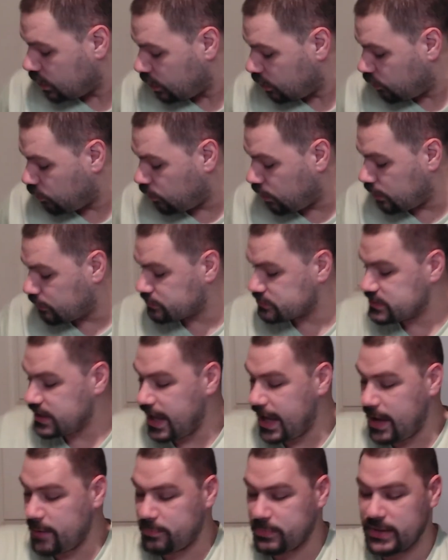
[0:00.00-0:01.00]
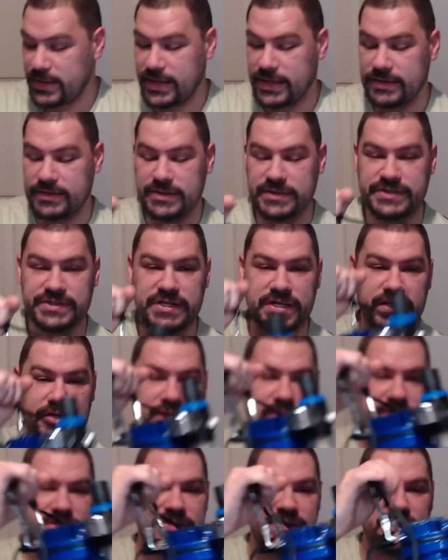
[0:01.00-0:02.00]
what was happening, this
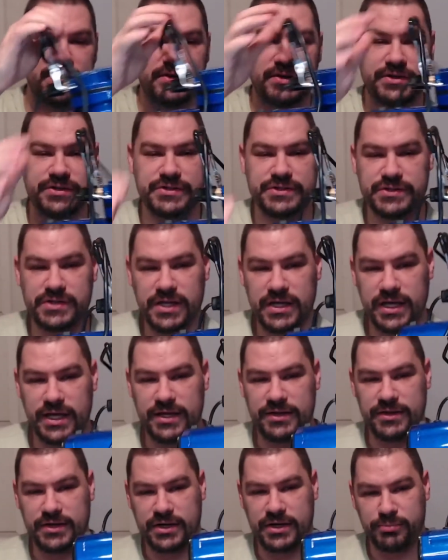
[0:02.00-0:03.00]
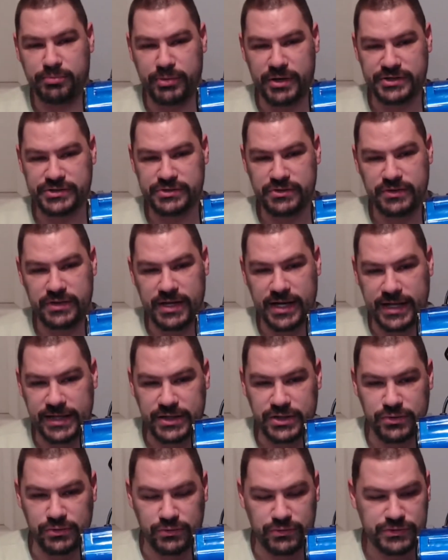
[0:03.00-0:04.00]
here is the compressor that I
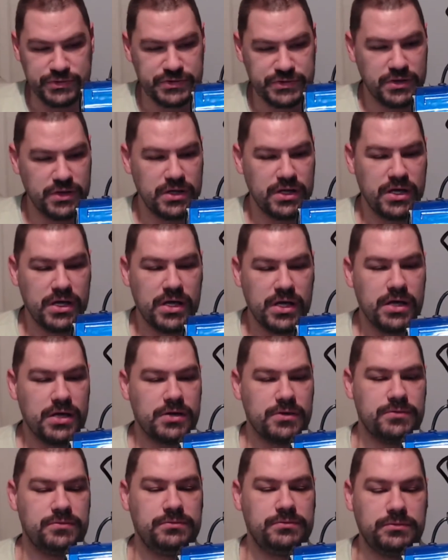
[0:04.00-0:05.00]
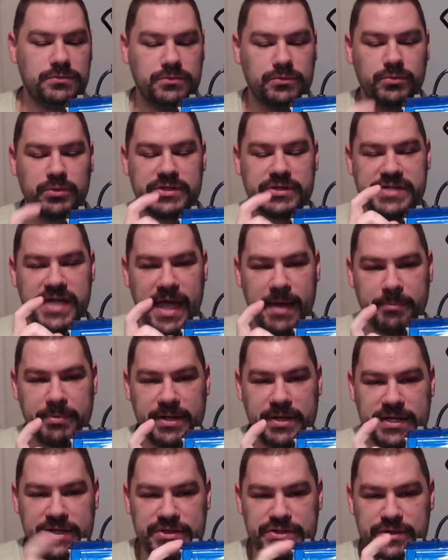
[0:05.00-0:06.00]
use. What's
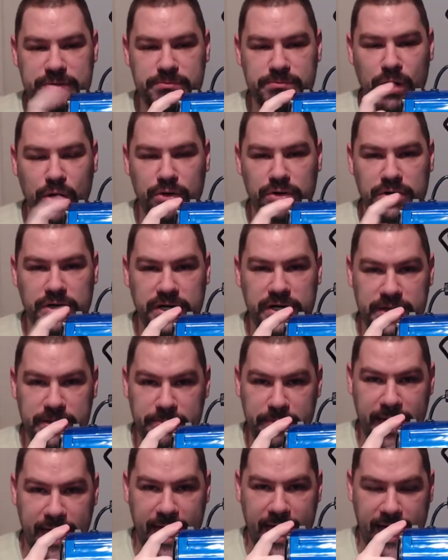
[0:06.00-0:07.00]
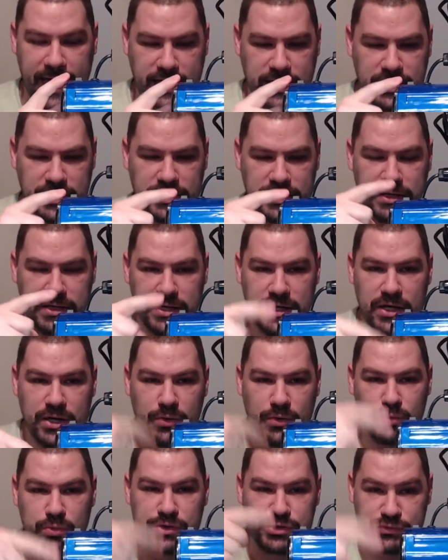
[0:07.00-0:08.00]
happening is the motor in the back
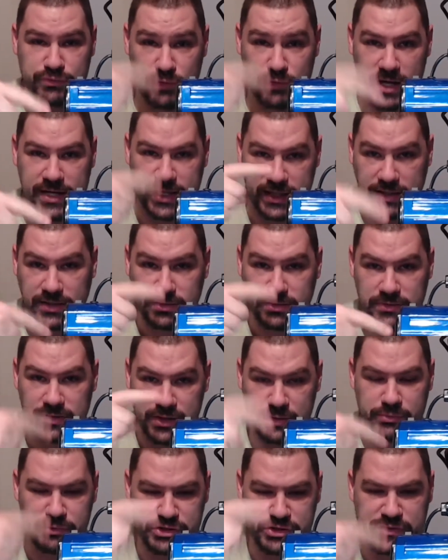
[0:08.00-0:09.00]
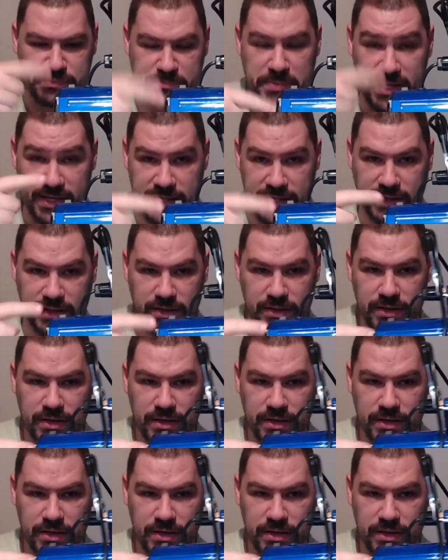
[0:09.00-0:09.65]
was running, it was spinning.